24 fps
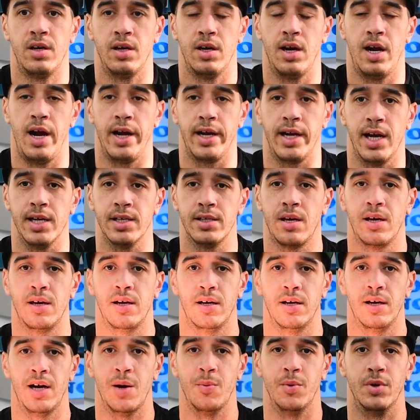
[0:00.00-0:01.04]
All right, guys,
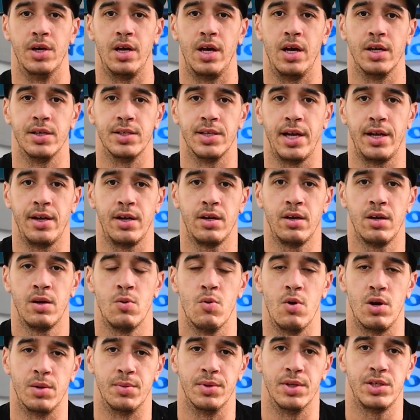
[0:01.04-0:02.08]
I'm Will Alexander.
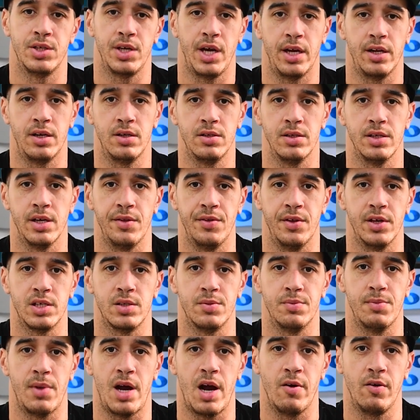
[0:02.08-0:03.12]
Welcome to the channel, and this
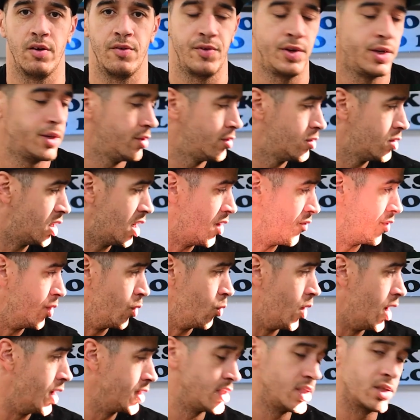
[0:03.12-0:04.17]
is my review of the
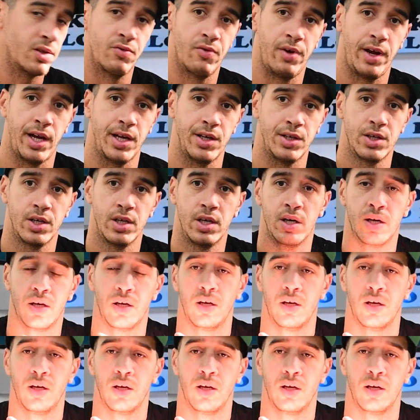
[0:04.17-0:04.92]
Weston Range.